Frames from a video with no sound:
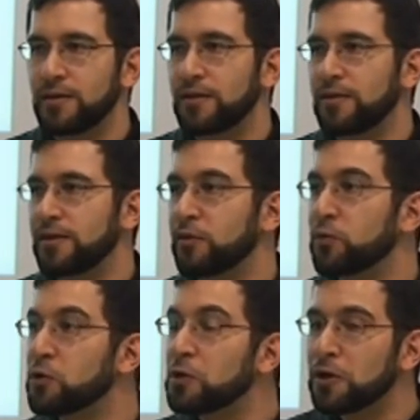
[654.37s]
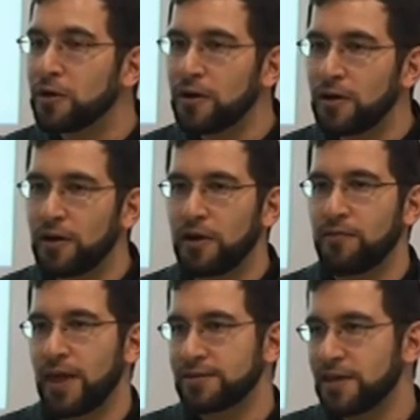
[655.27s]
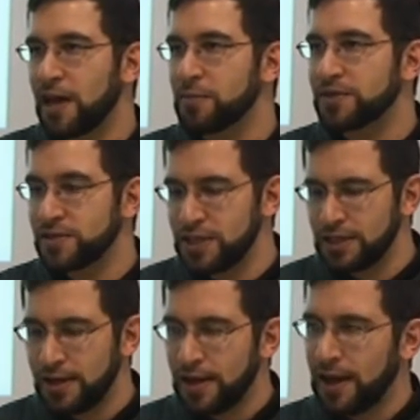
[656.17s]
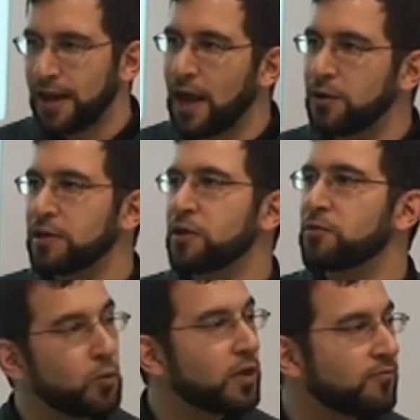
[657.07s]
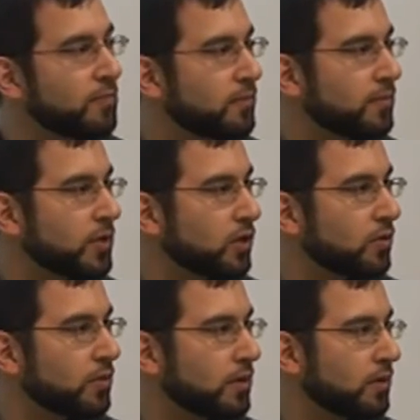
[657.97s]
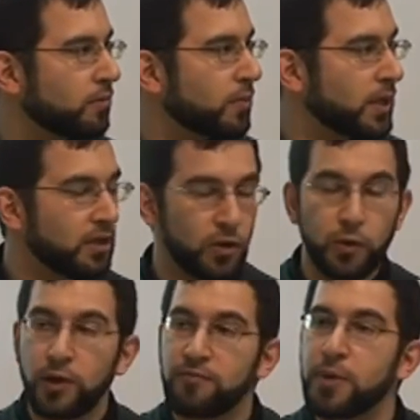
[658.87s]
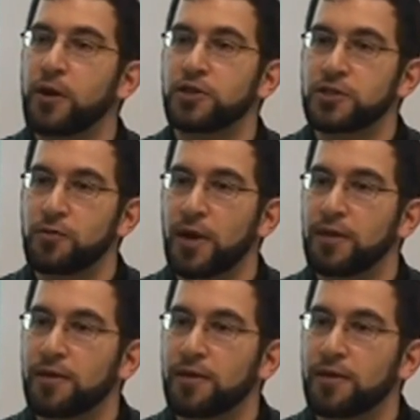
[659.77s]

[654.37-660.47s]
the ruler of that time, Yazid, and how did he would have, you know, he would have perished right